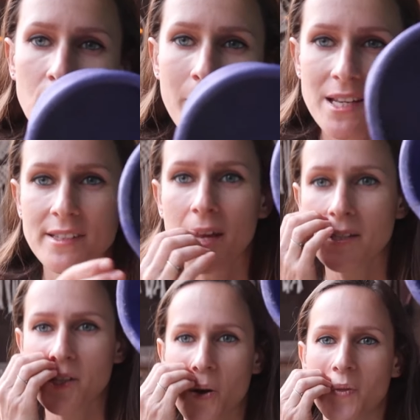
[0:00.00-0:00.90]
the
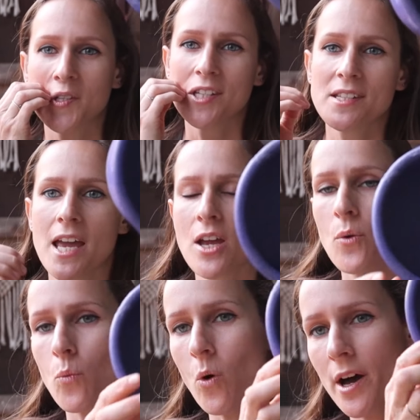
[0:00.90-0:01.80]
basics. So this is
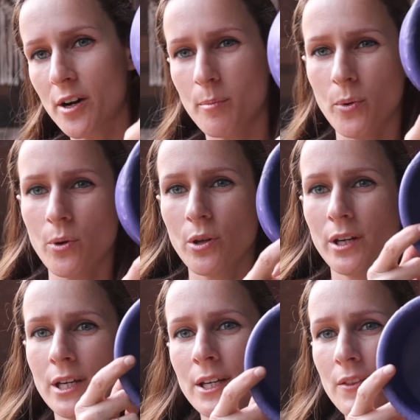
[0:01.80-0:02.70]
a water
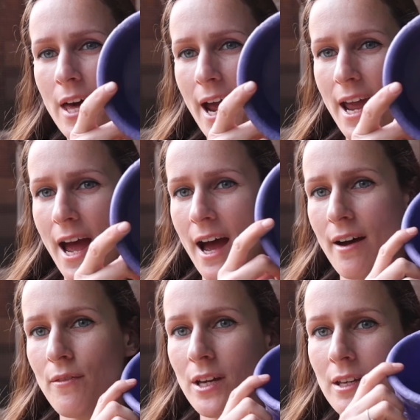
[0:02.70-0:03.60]
bowl that I
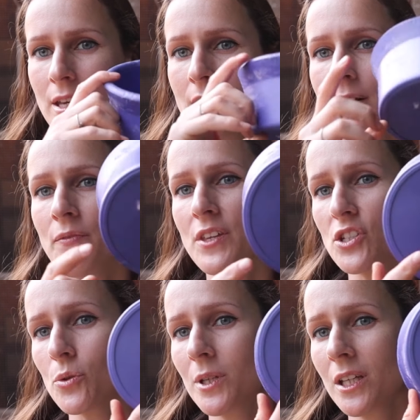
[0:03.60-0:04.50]
have.
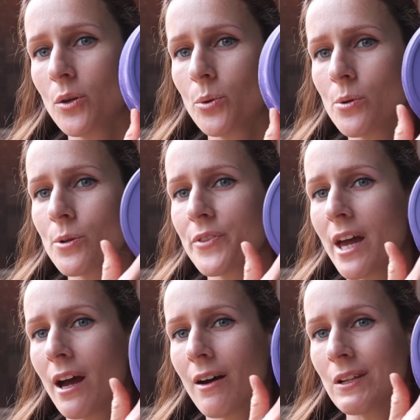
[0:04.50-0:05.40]
These are really cool.
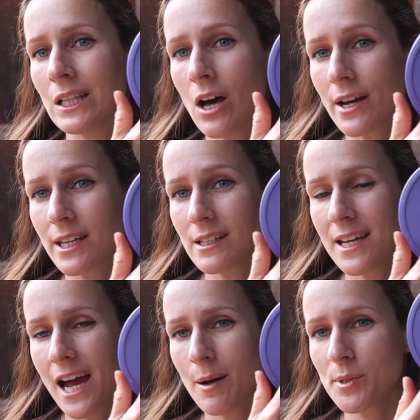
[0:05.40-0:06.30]
They have locking
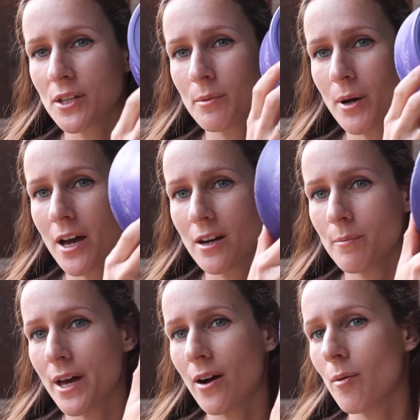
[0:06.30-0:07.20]
tabs on the
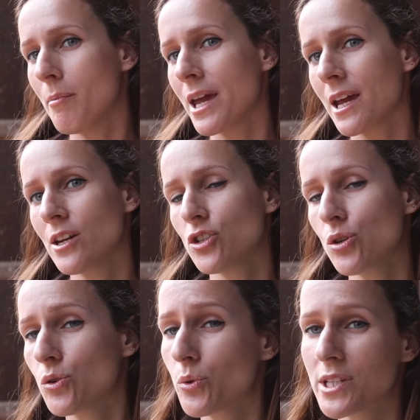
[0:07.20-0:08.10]
bottom that are made
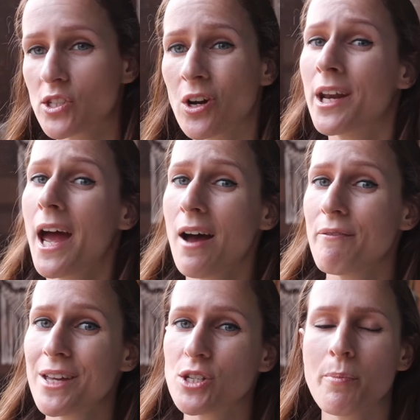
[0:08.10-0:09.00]
to twist on
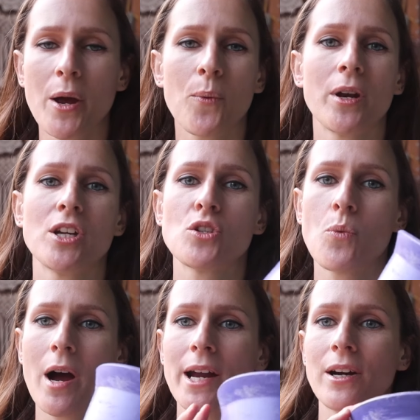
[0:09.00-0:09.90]
half inch by one inch
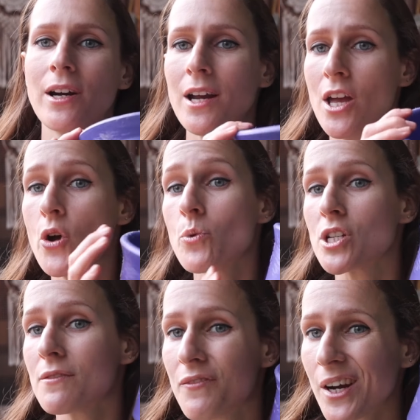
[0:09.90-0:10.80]
wire,
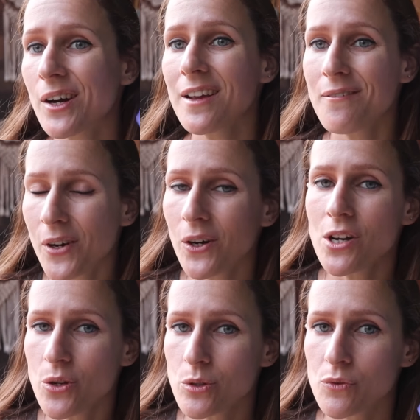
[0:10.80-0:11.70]
which is very,
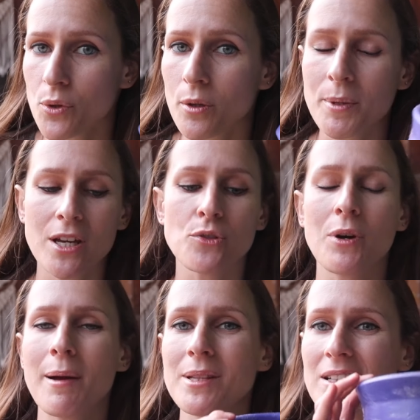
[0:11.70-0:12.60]
very useful because
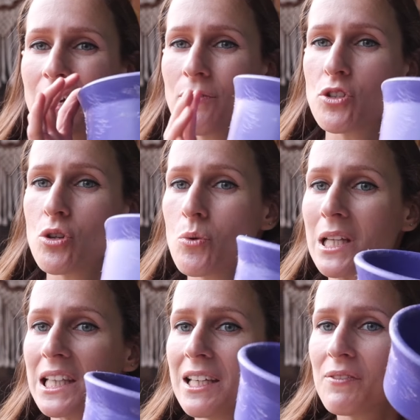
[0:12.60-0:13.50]
rabbits love to
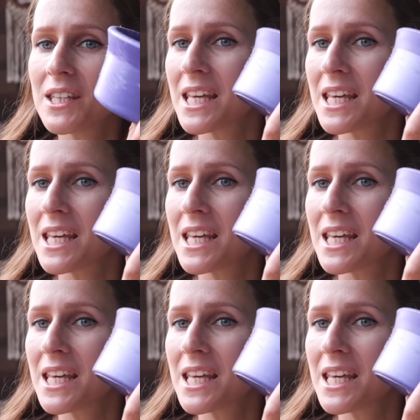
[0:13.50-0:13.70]
lift